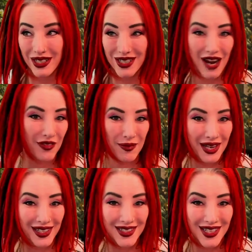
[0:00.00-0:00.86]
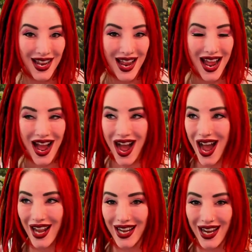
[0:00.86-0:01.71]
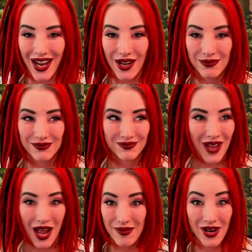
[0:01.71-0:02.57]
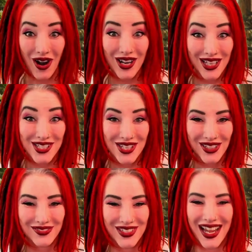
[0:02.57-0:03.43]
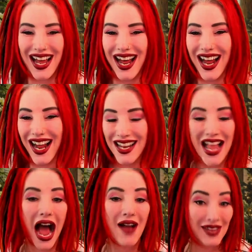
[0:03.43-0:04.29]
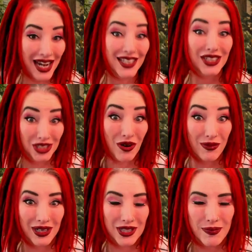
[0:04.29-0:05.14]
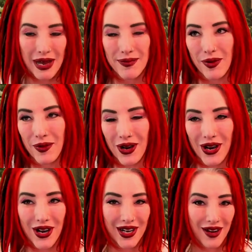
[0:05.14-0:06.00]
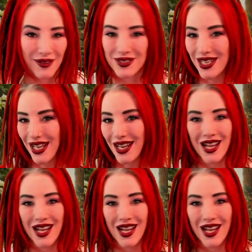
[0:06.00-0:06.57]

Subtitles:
government, I'm an artist. I mean, I had to show a bunch of paperwork. It was like,